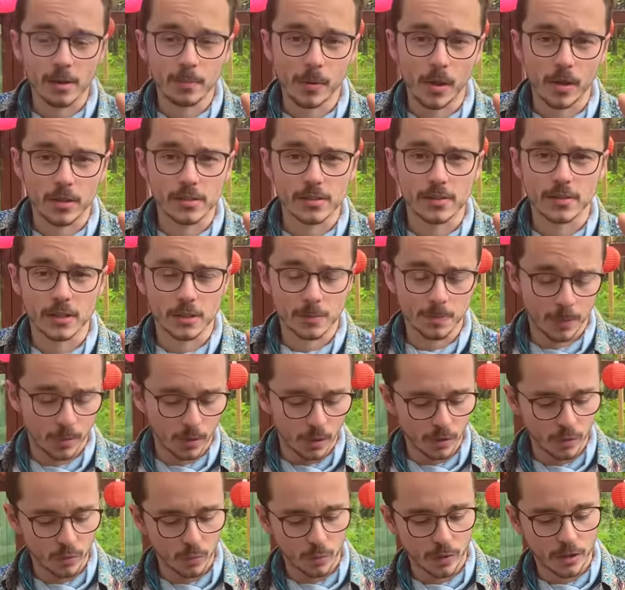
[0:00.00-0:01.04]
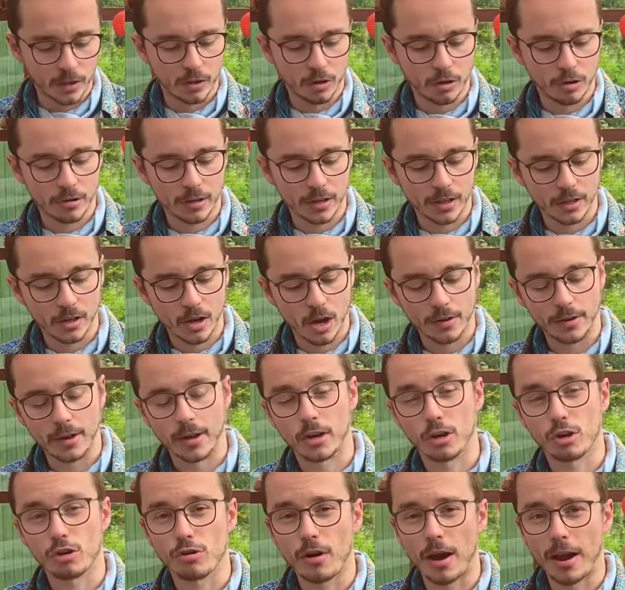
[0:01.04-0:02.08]
Bloks at this point, we had already got a
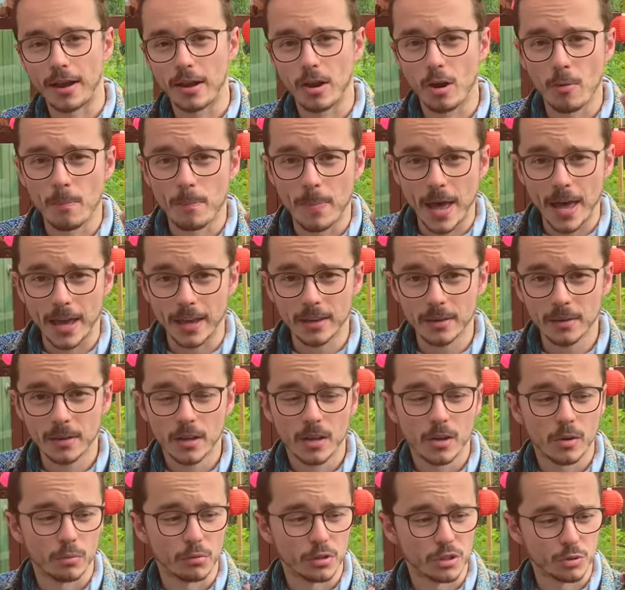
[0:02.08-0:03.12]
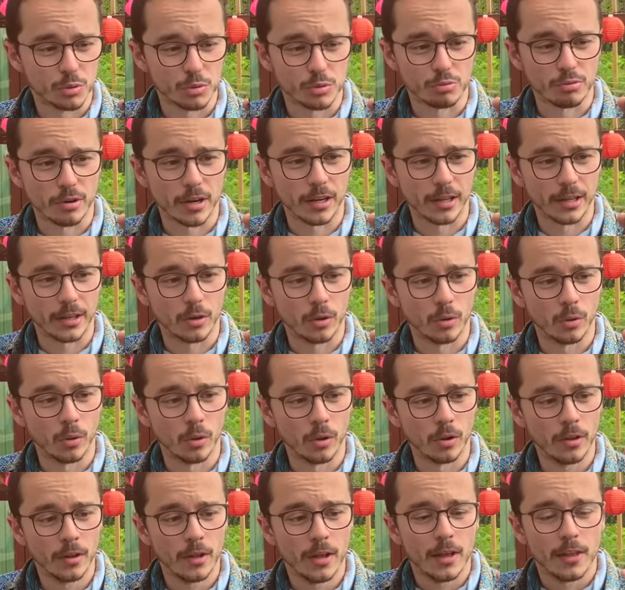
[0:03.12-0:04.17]
cryo bay, which was really
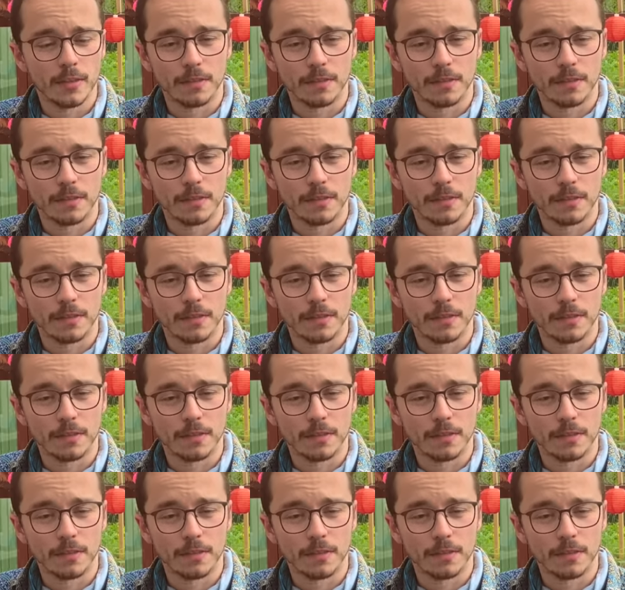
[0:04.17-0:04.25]
cool.